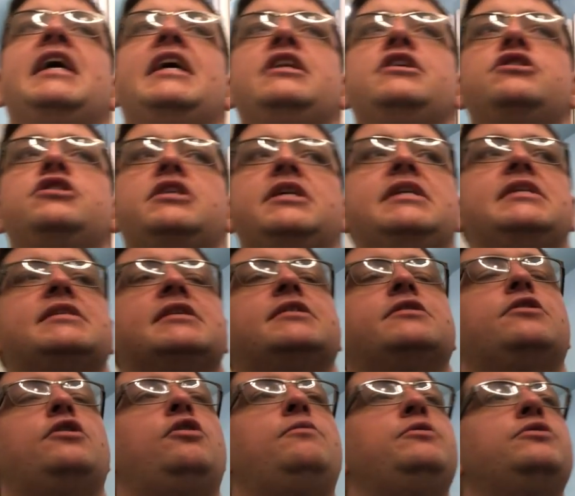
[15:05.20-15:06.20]
in
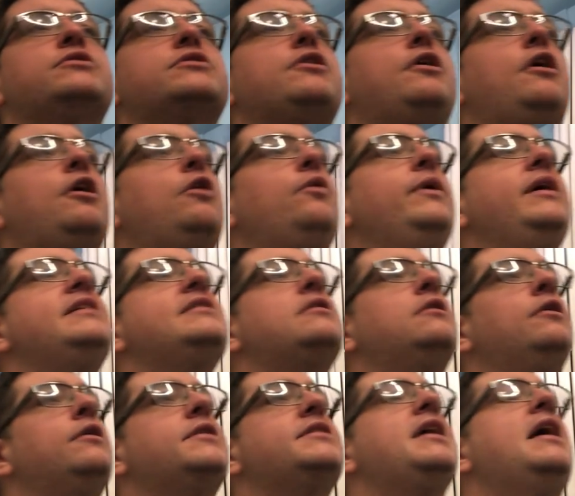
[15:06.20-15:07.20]
Jesus almost always
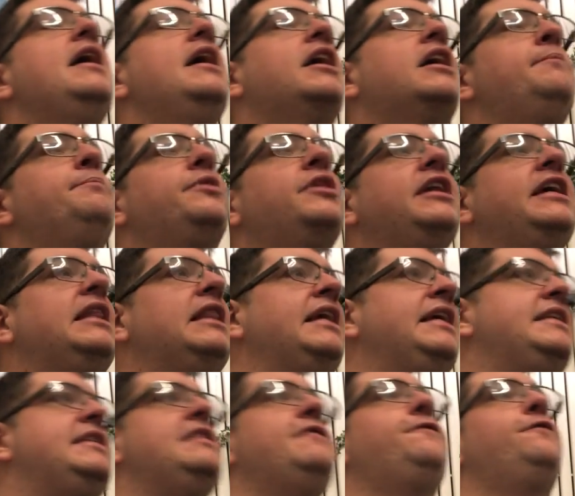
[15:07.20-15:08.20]
looks
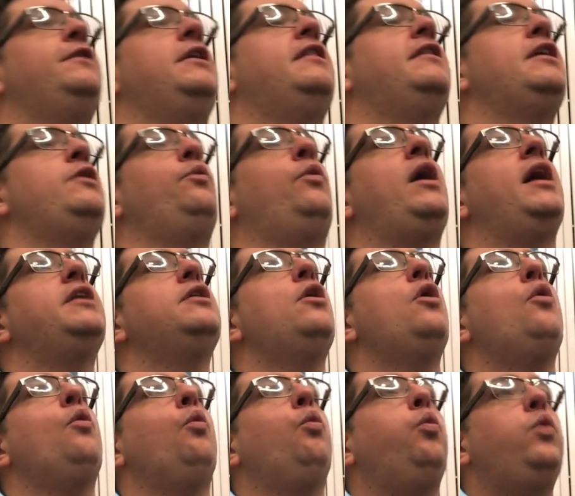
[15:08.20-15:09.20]
completely different than
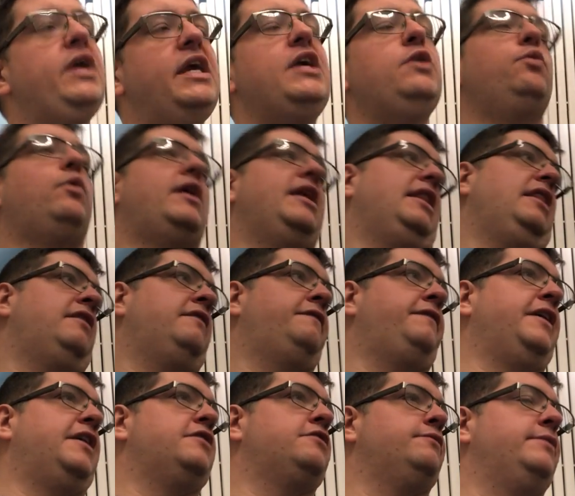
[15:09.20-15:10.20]
what we want the
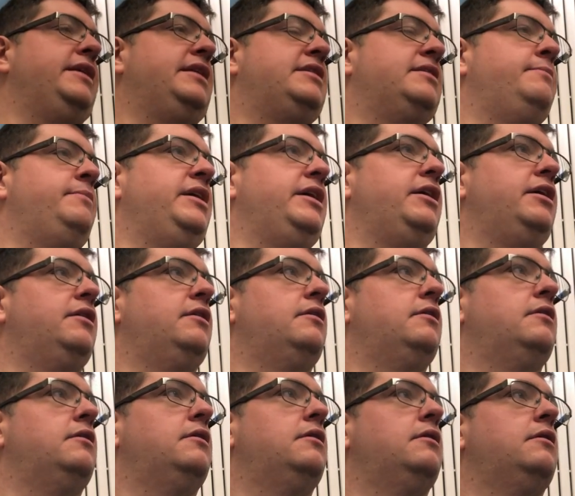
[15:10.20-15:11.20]
victory to be.
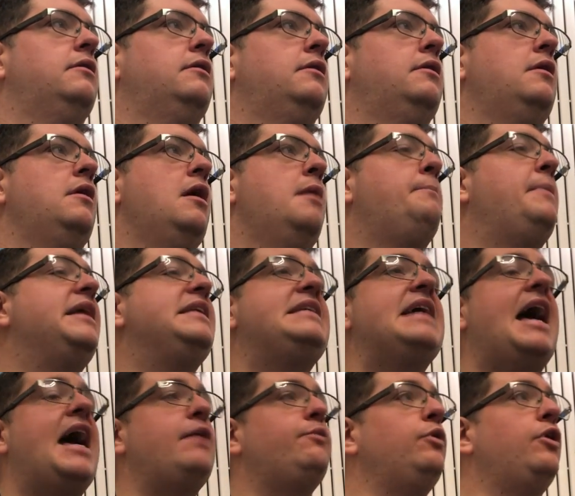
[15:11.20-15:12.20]
My
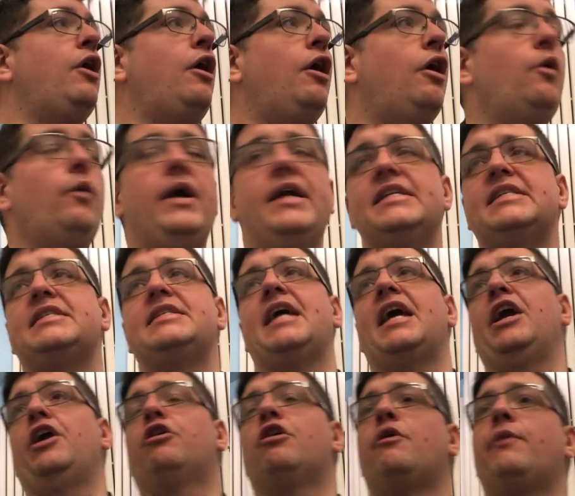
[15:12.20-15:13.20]
dad would always
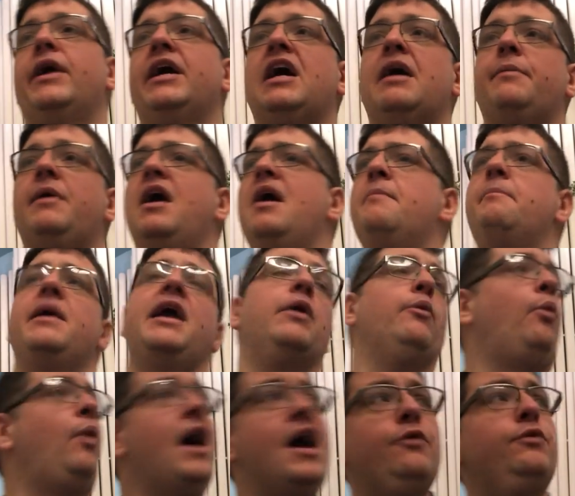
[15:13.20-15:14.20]
say growing up,
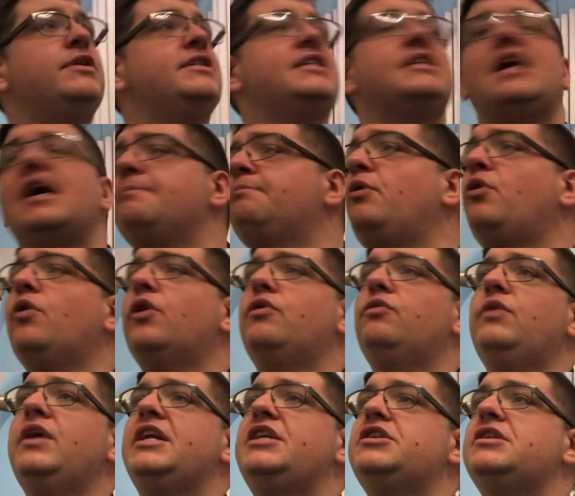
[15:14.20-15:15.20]
Man, why wasn't I born
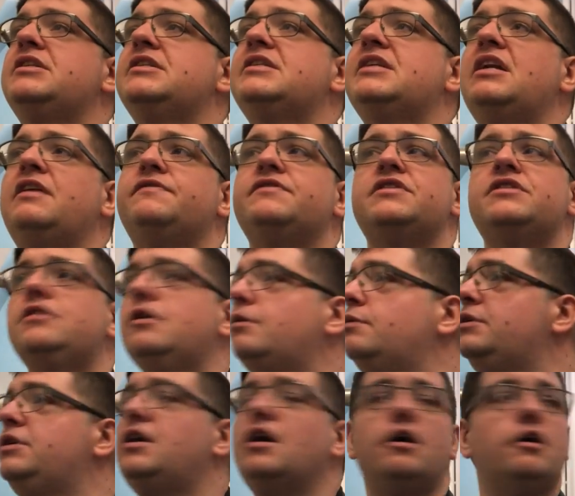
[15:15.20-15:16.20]
rich instead of so
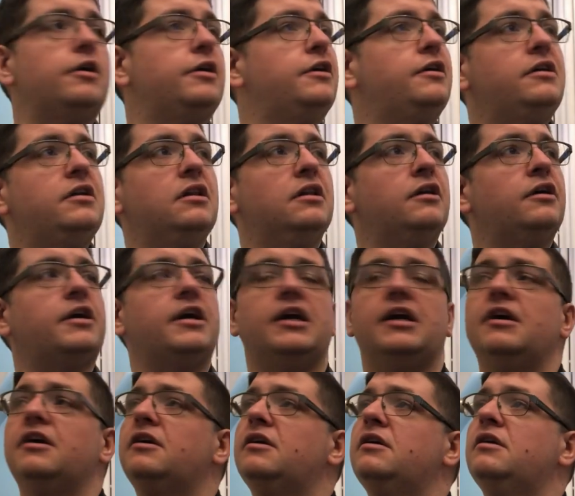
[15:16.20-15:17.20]
darn good
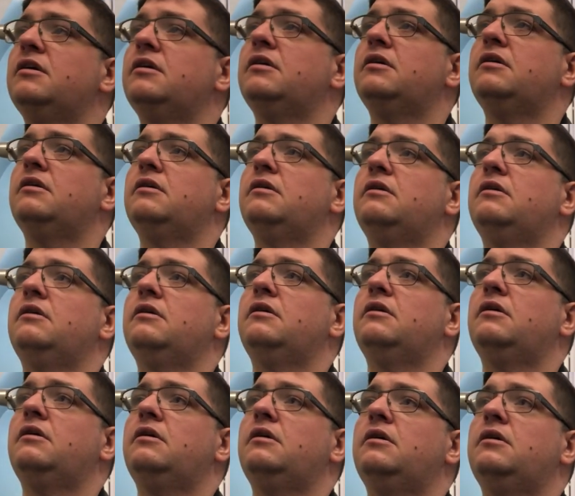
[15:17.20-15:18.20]
looking? It
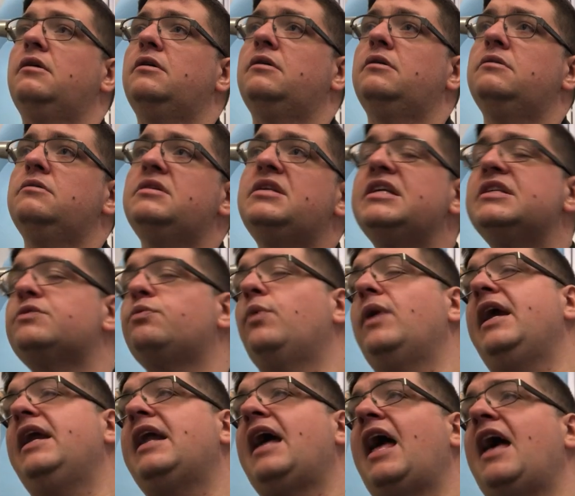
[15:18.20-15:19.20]
was his
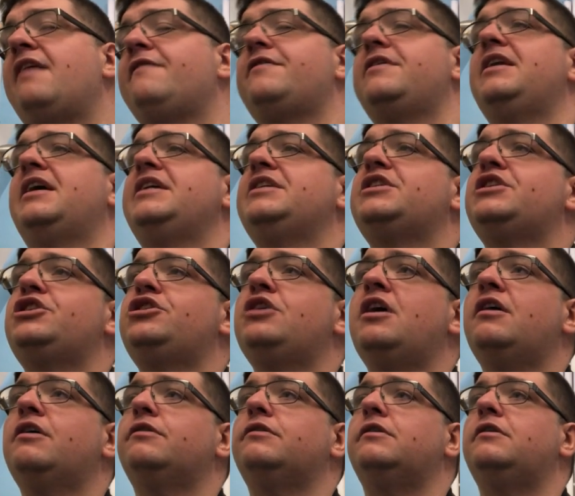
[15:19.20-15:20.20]
way to have a nice
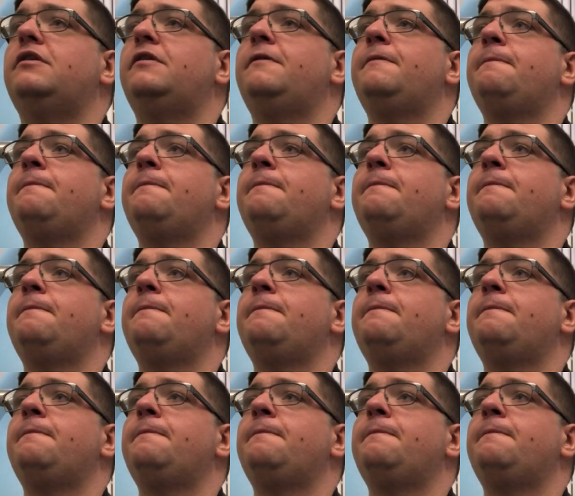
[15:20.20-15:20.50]
chuckle.